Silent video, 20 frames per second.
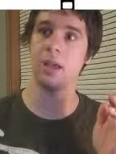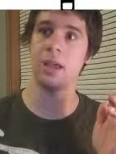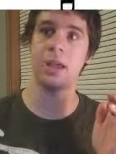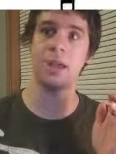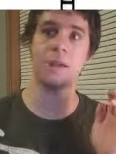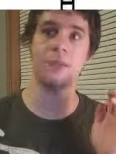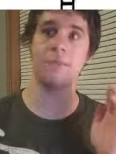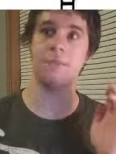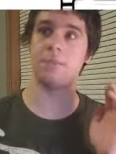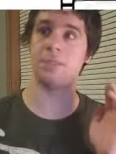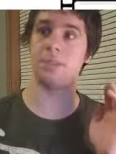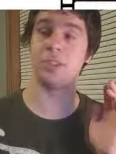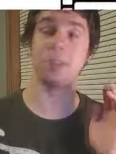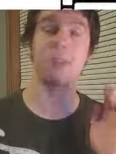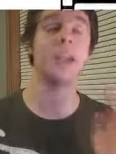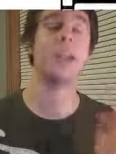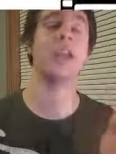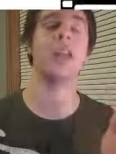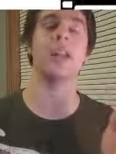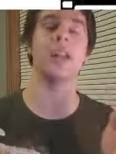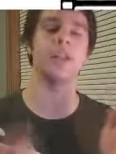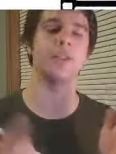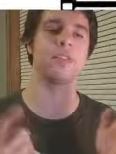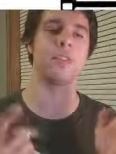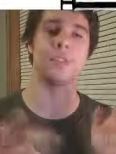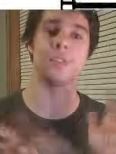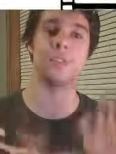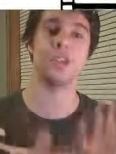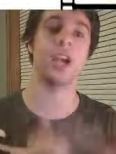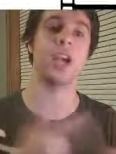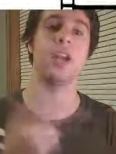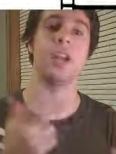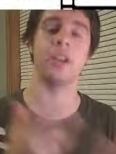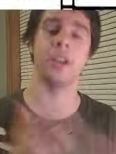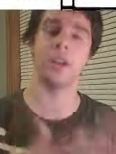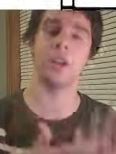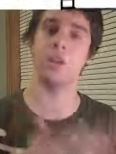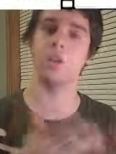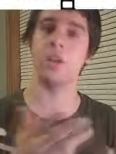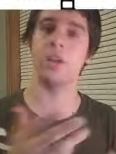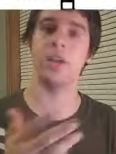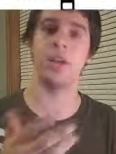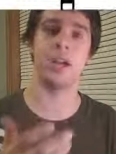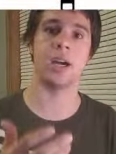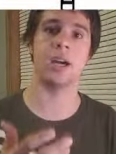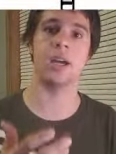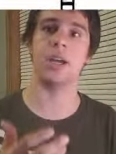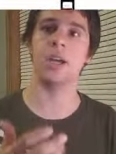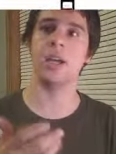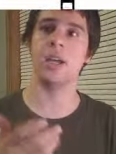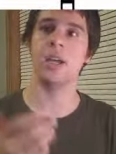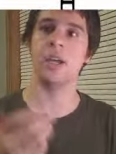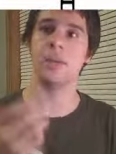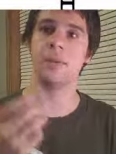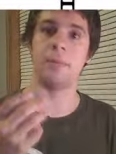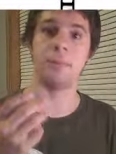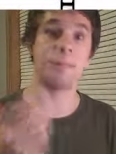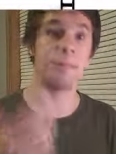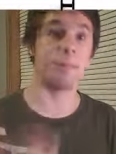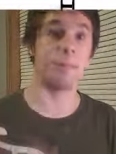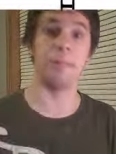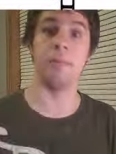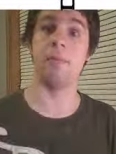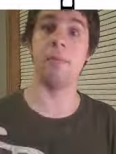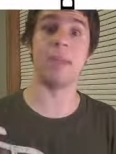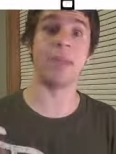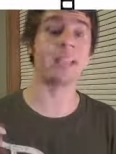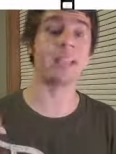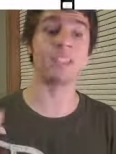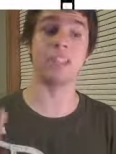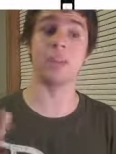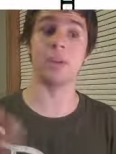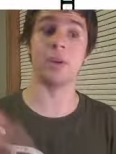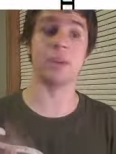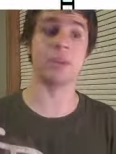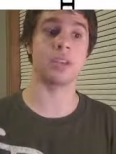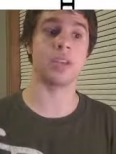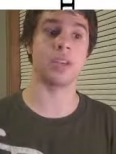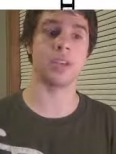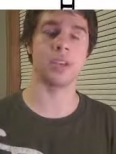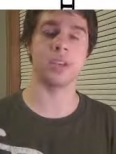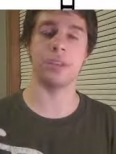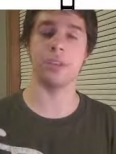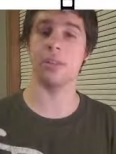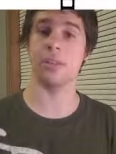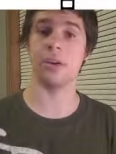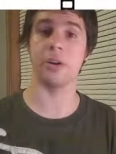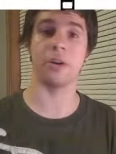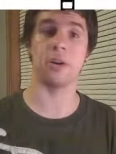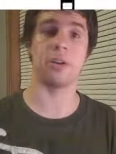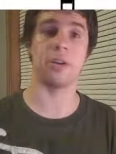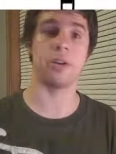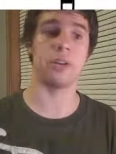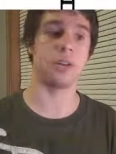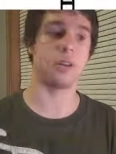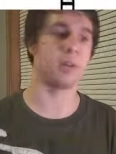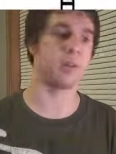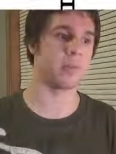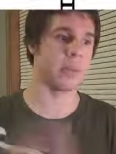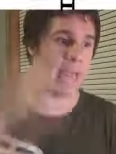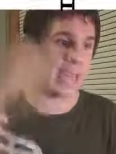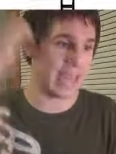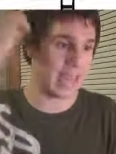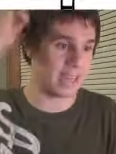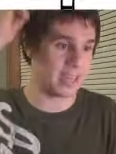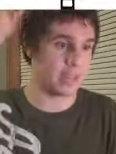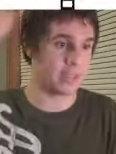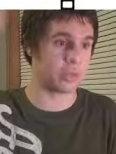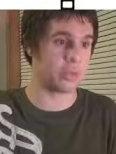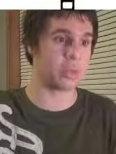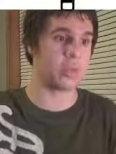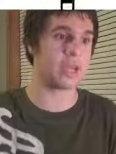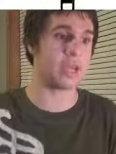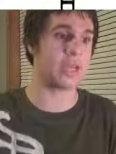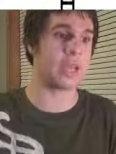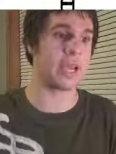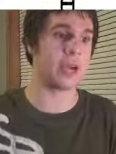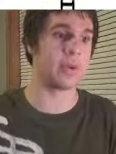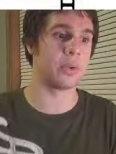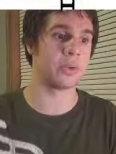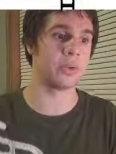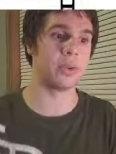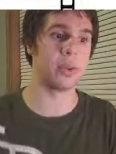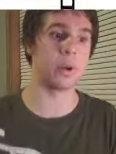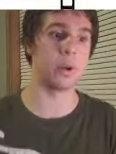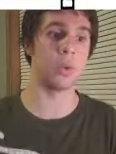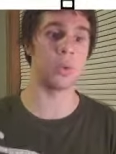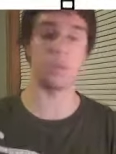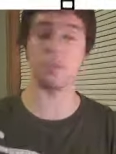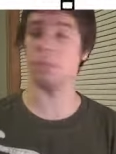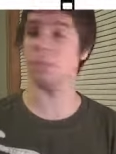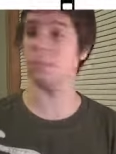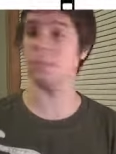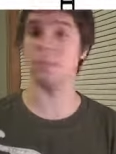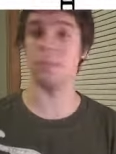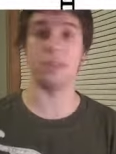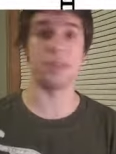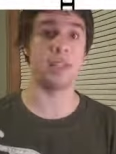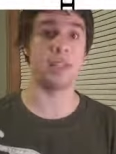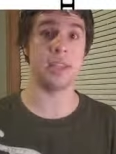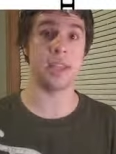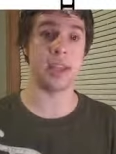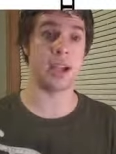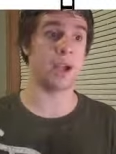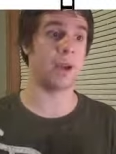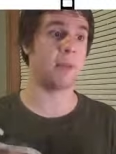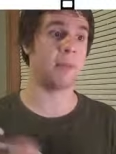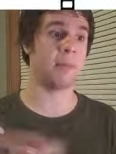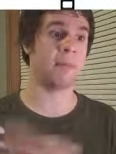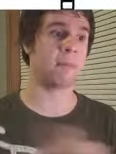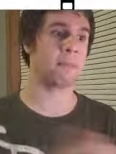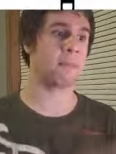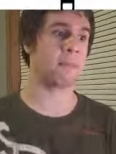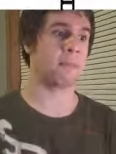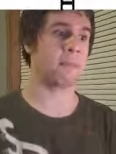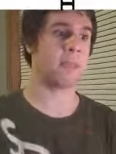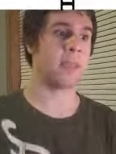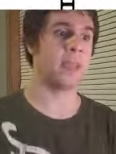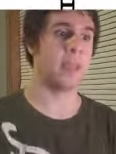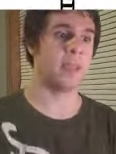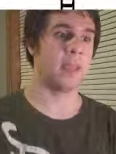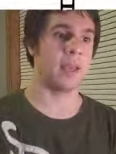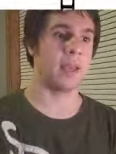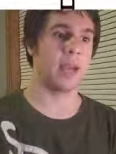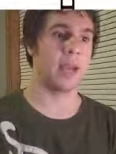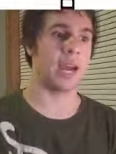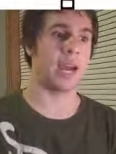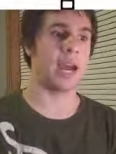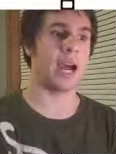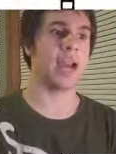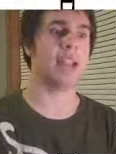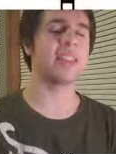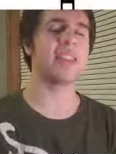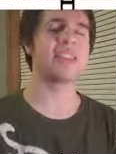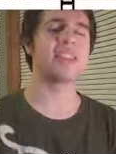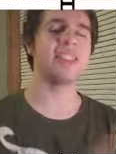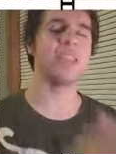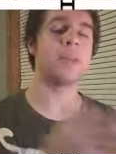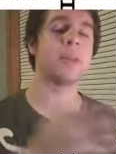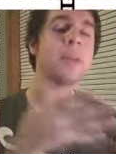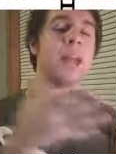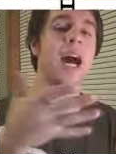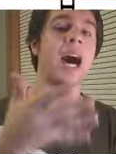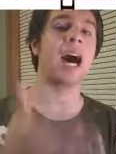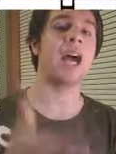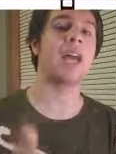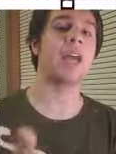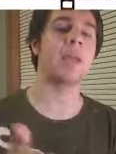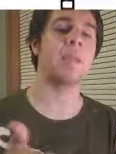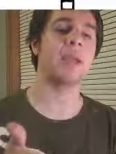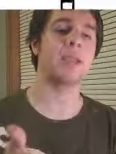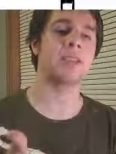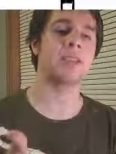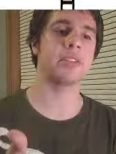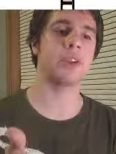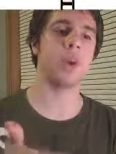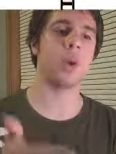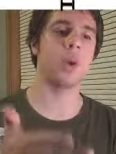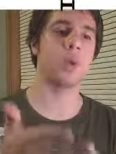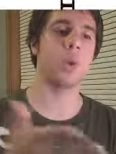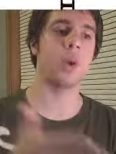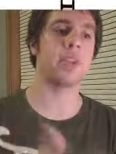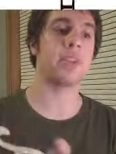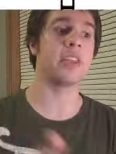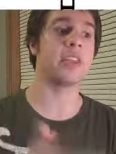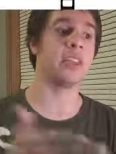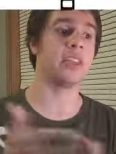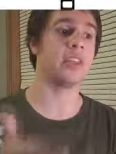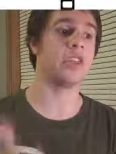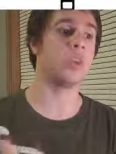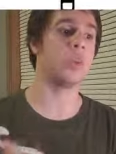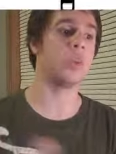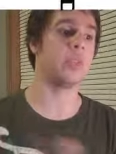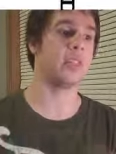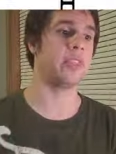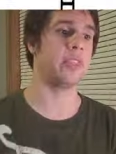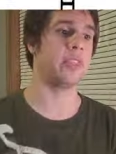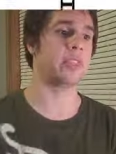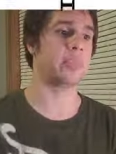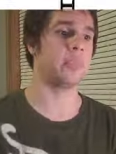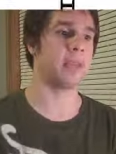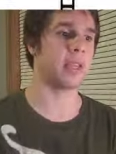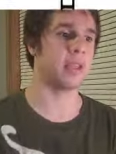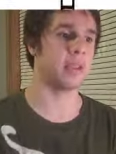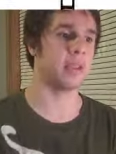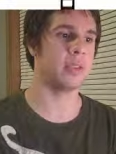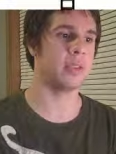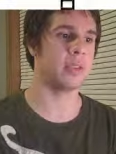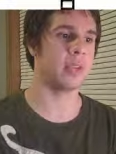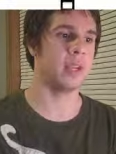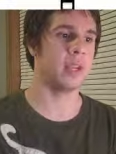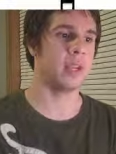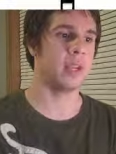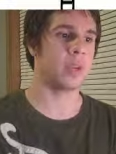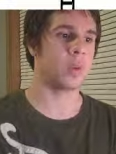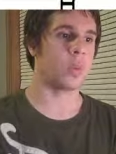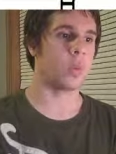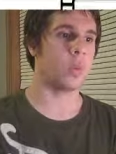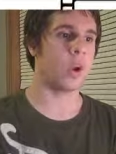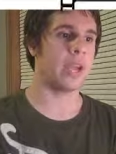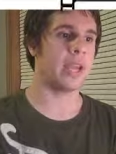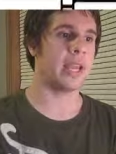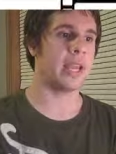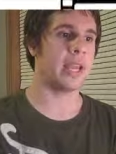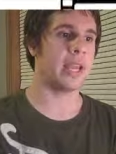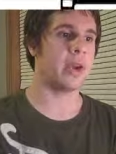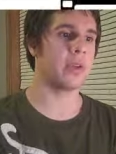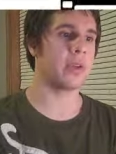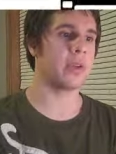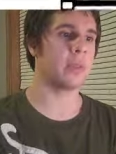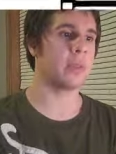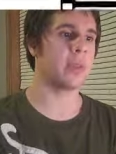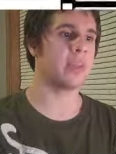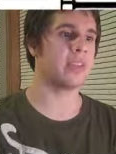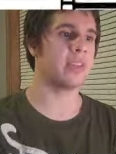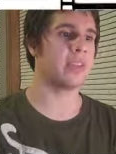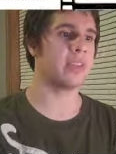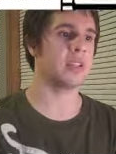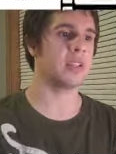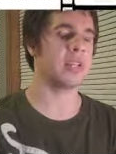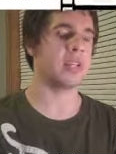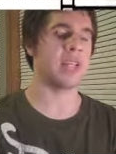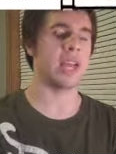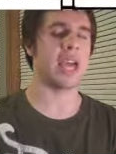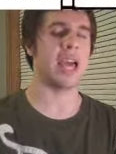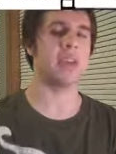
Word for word: uh, Japan, obviously, China, Korea. Mexico's getting in their, their hat in the ring now, so yeah. I'd like to keep an eye on Mexico on what they do with this, because right now they're basically